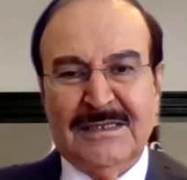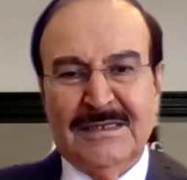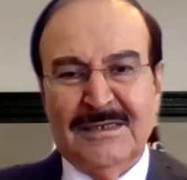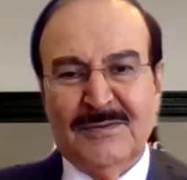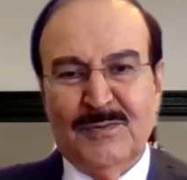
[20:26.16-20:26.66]

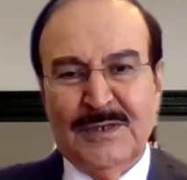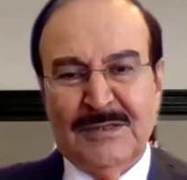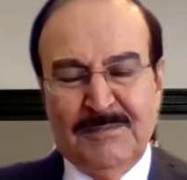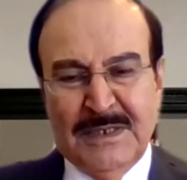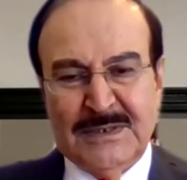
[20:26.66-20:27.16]
But
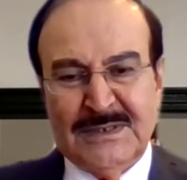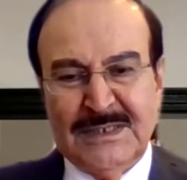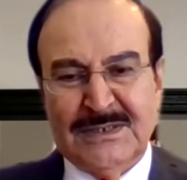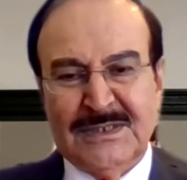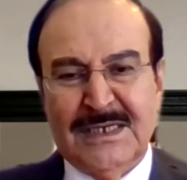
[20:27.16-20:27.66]
with
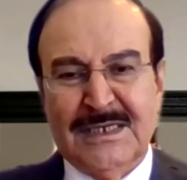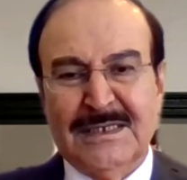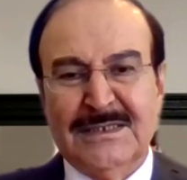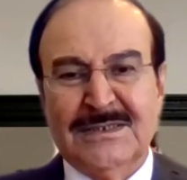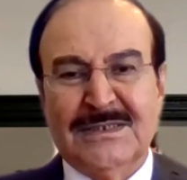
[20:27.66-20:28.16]

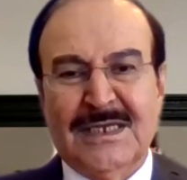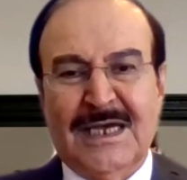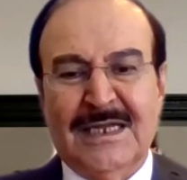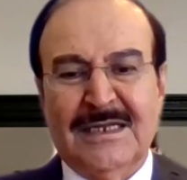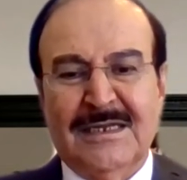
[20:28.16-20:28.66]
persistence
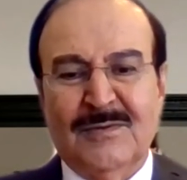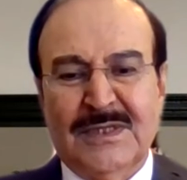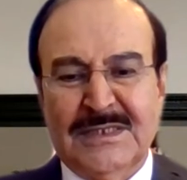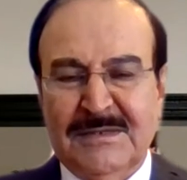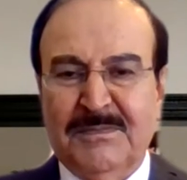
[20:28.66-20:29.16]
and with
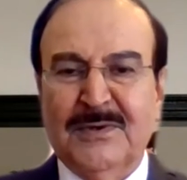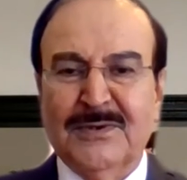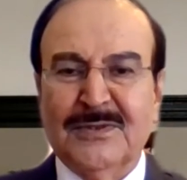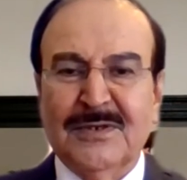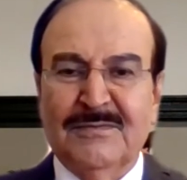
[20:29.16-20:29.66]
the
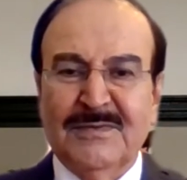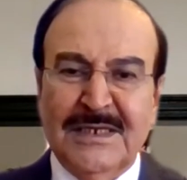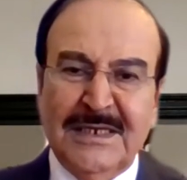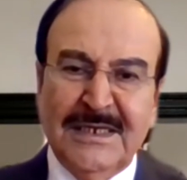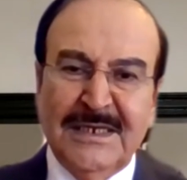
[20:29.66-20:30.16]
support
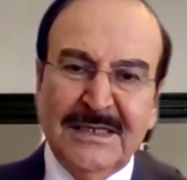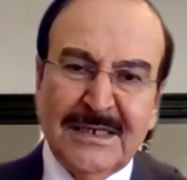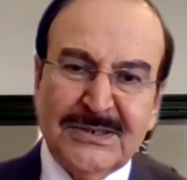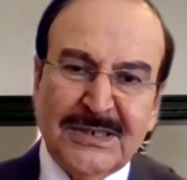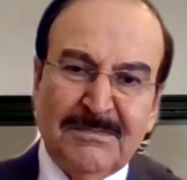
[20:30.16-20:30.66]
of the
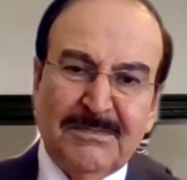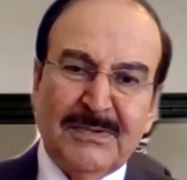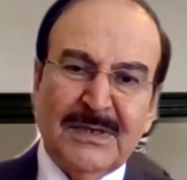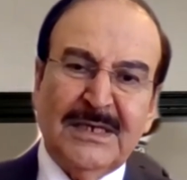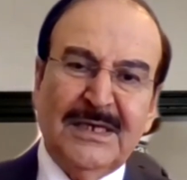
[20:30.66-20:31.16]

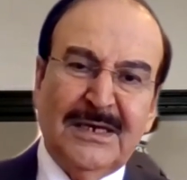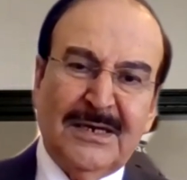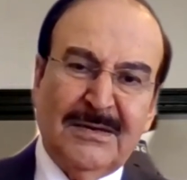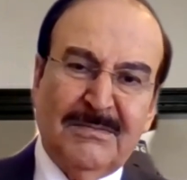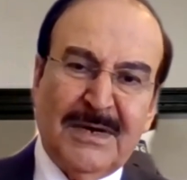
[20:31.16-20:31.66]
leadership
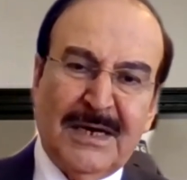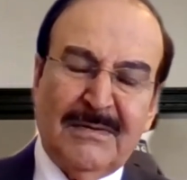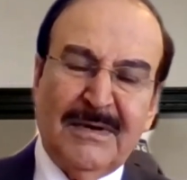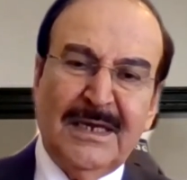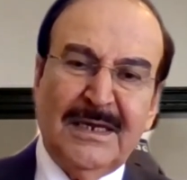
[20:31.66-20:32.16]
here in
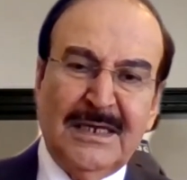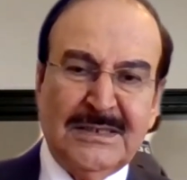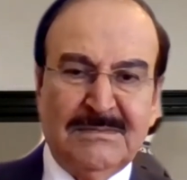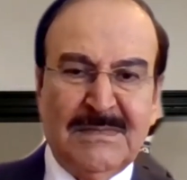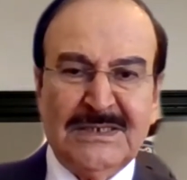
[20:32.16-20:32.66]
Bahrain,
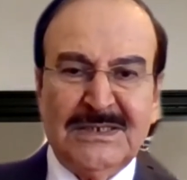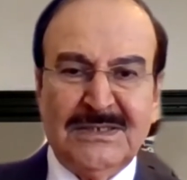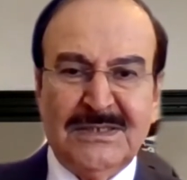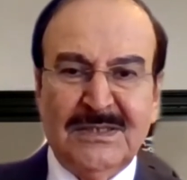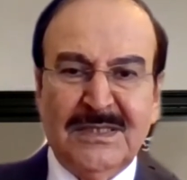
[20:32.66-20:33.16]
His
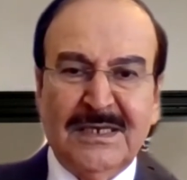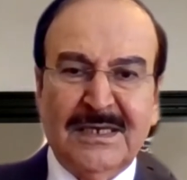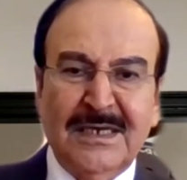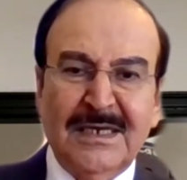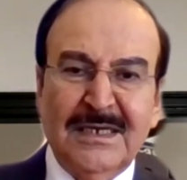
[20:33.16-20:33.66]
Majesty the
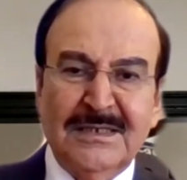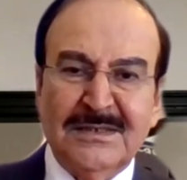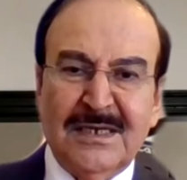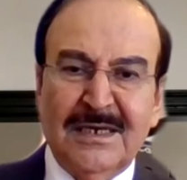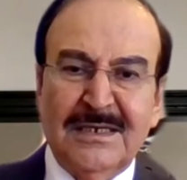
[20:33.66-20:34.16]
King, His
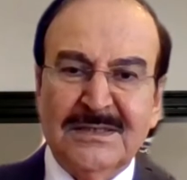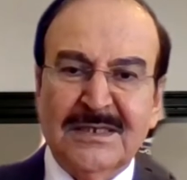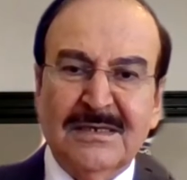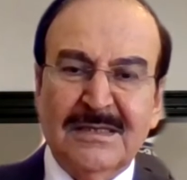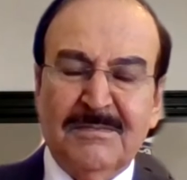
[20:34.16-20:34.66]
Highness
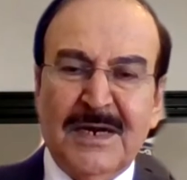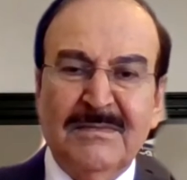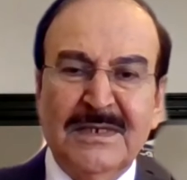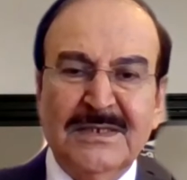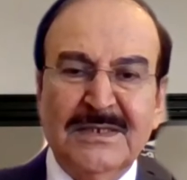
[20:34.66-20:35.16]
the
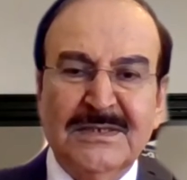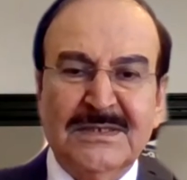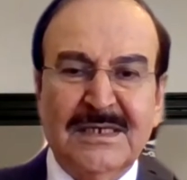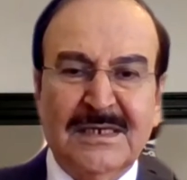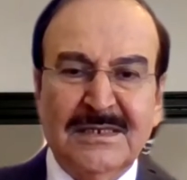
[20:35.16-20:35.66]
Prime
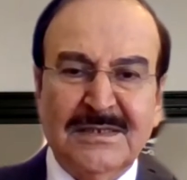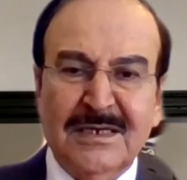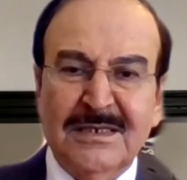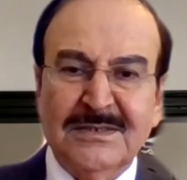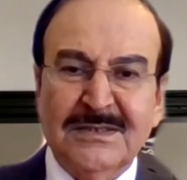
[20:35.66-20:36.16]
Minister, and
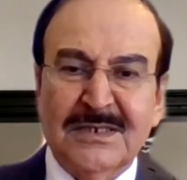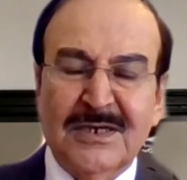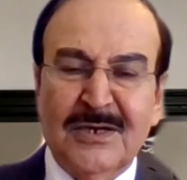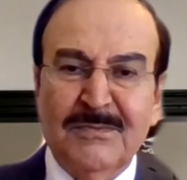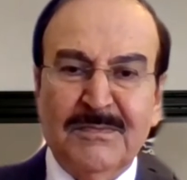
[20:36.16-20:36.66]
His
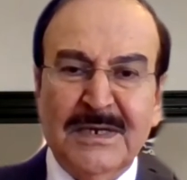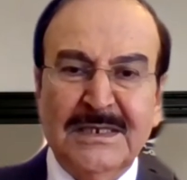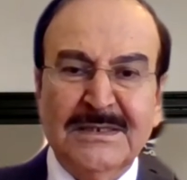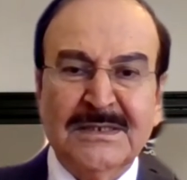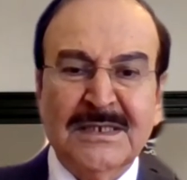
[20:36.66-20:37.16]
Highness the
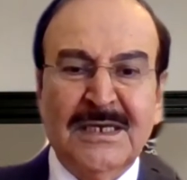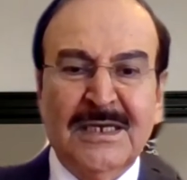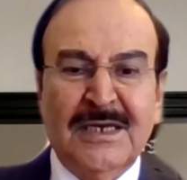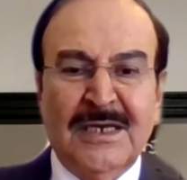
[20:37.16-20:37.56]
Crown Prince,